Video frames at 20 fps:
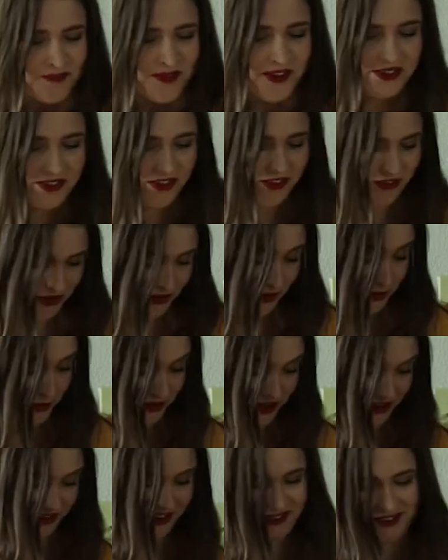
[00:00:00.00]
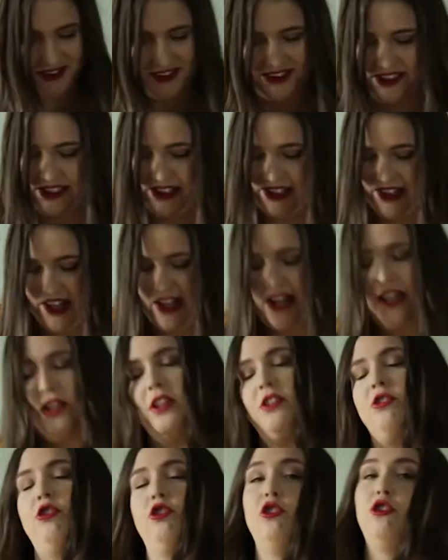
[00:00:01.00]
This is really, really good.
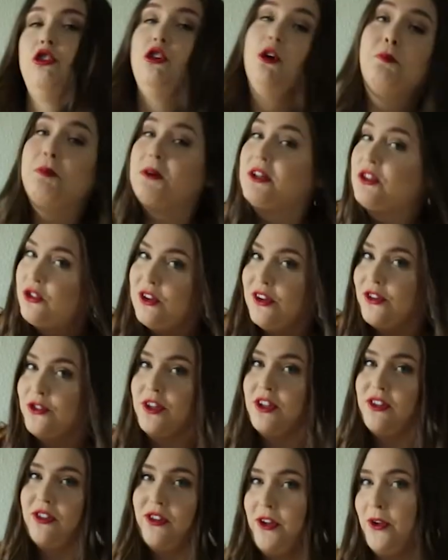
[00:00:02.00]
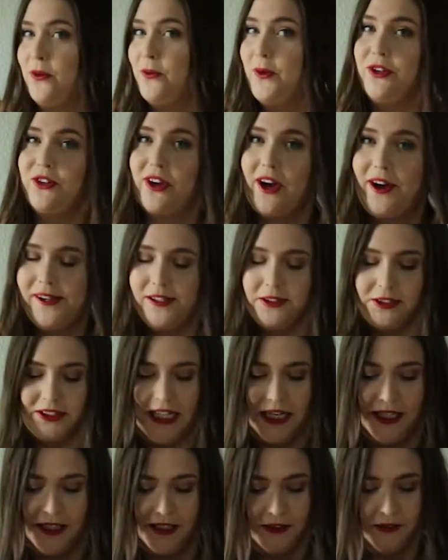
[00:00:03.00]
It's super citrusy, which I
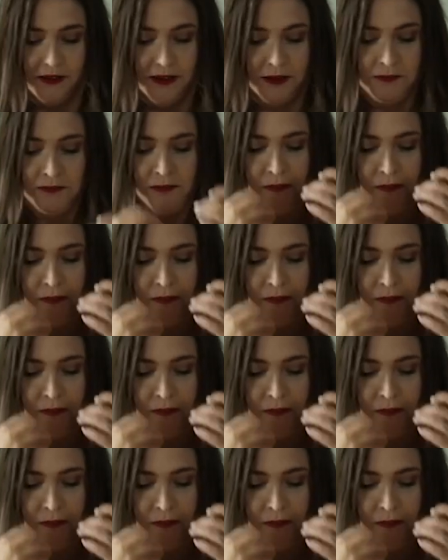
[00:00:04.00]
love.